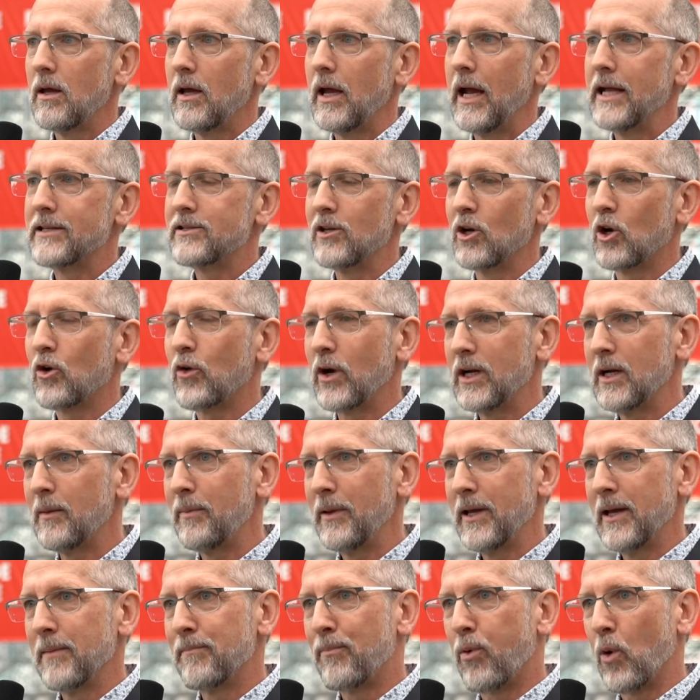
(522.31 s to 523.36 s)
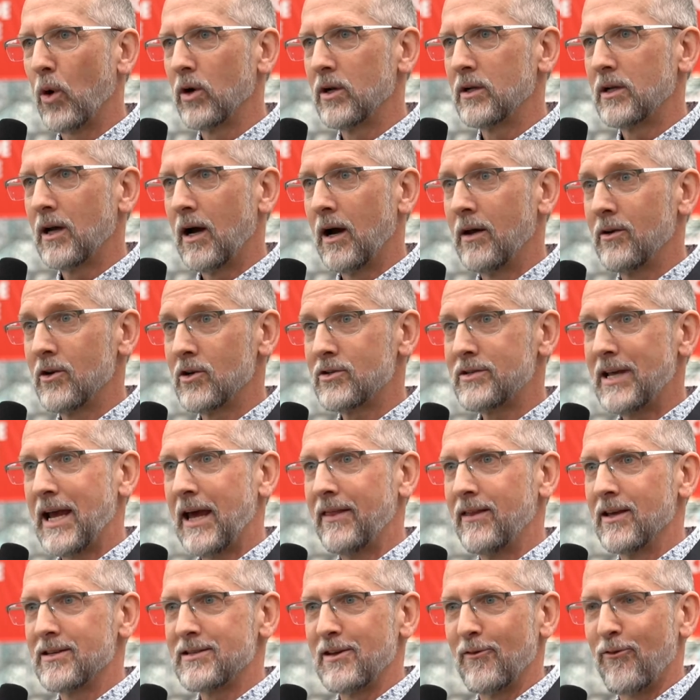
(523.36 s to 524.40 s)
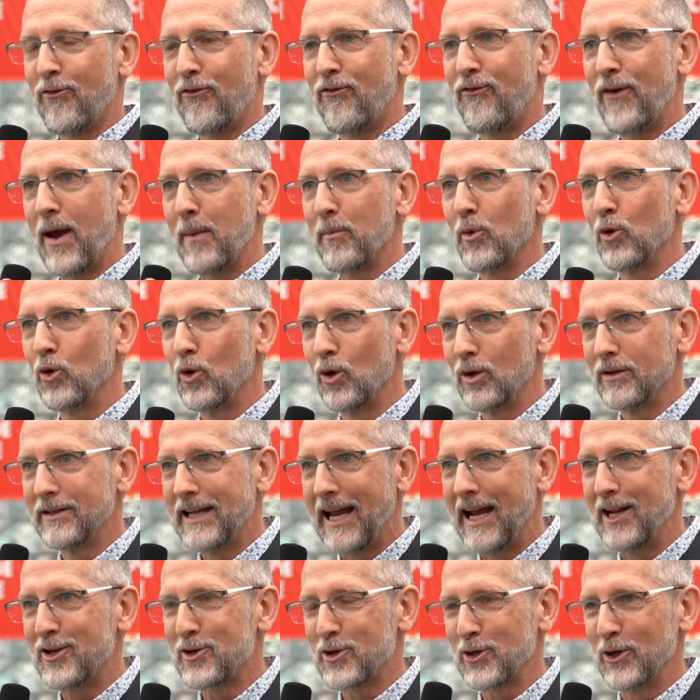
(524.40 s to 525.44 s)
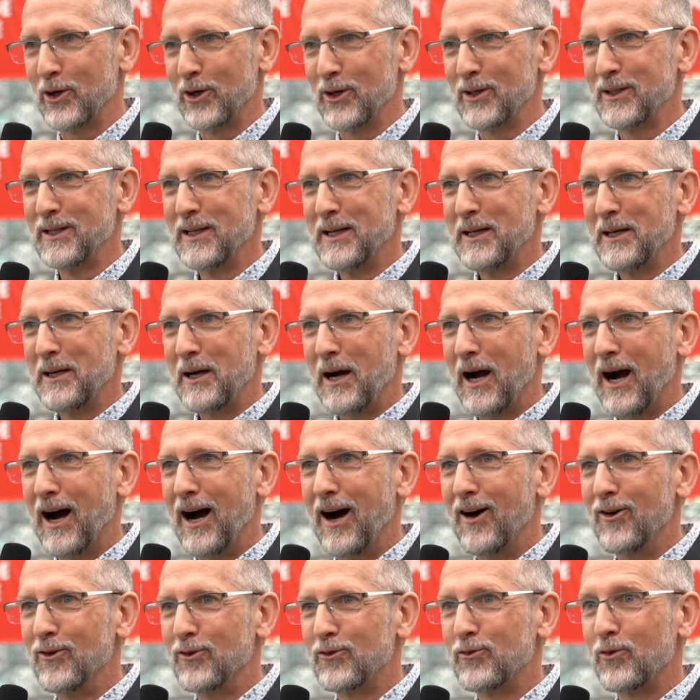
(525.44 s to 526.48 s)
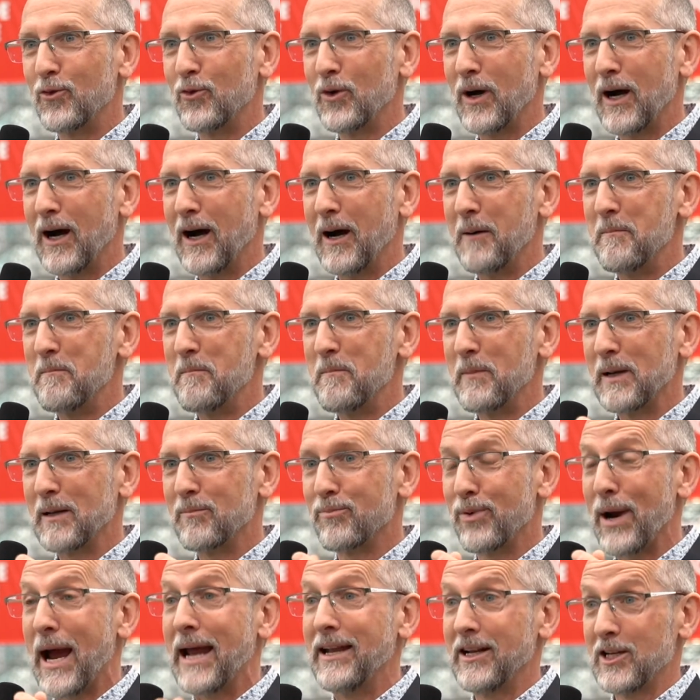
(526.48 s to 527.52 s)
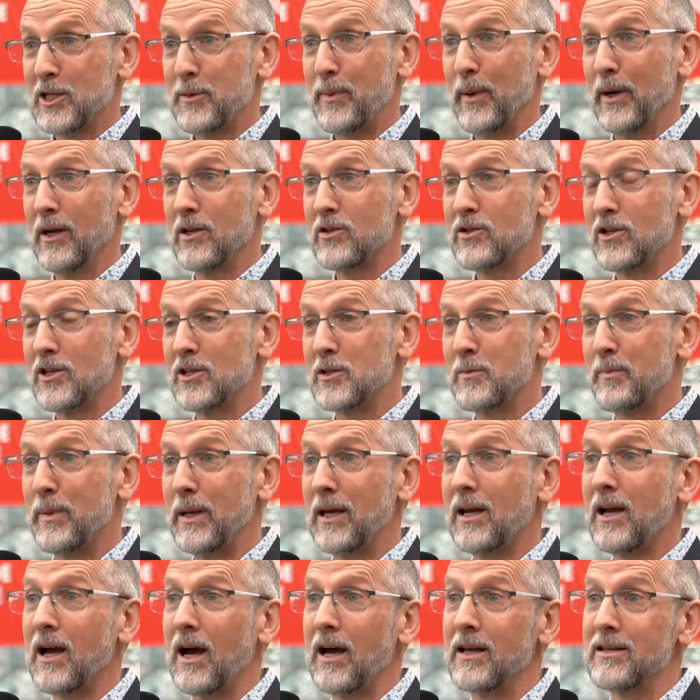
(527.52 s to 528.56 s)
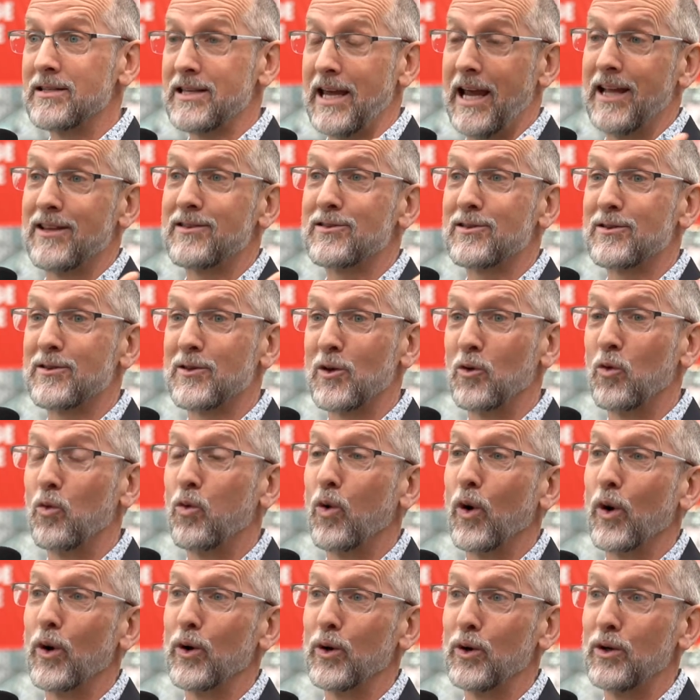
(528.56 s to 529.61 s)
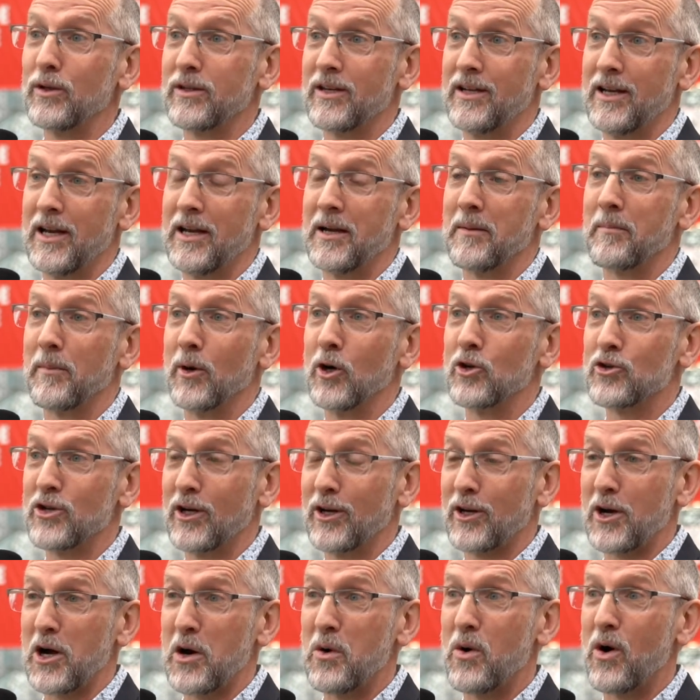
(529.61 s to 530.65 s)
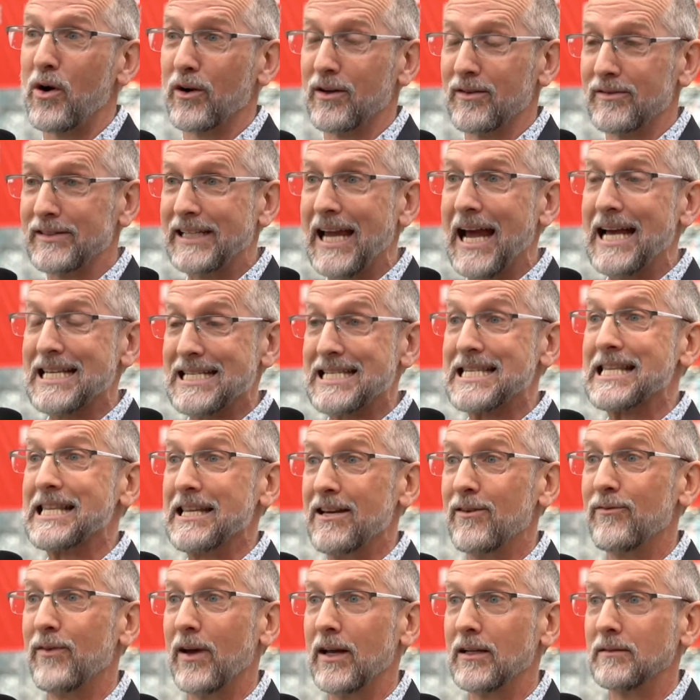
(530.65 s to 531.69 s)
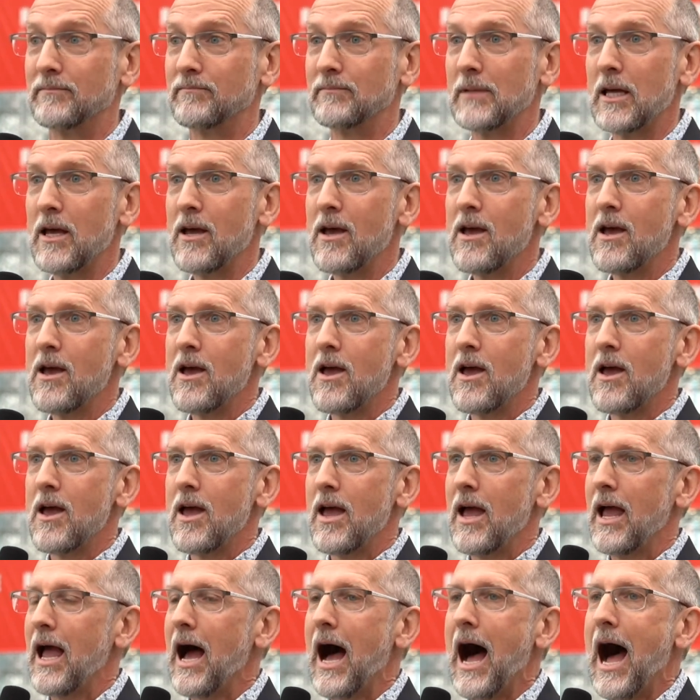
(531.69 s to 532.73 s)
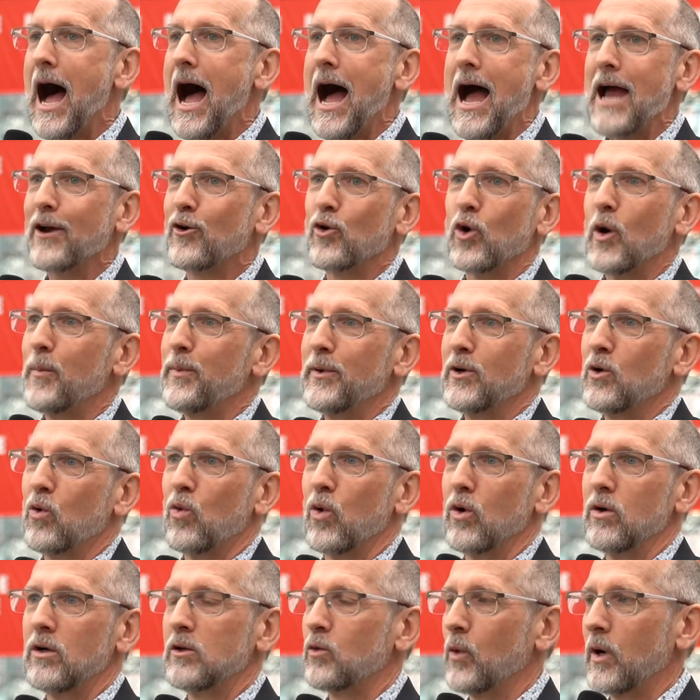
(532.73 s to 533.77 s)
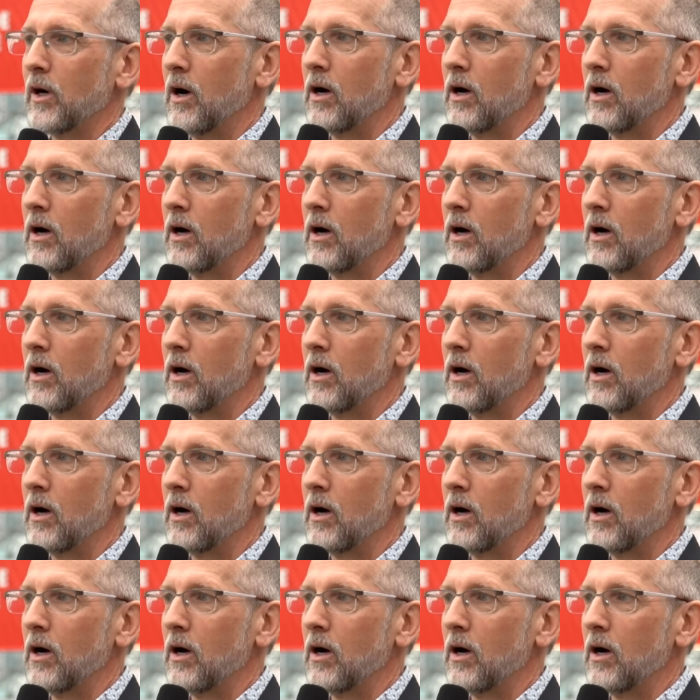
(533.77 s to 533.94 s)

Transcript: It's incredibly important to understand this ephemeral nature of brand experiences because it's the world in an emerging cohort of guests live in. I grew up in a world where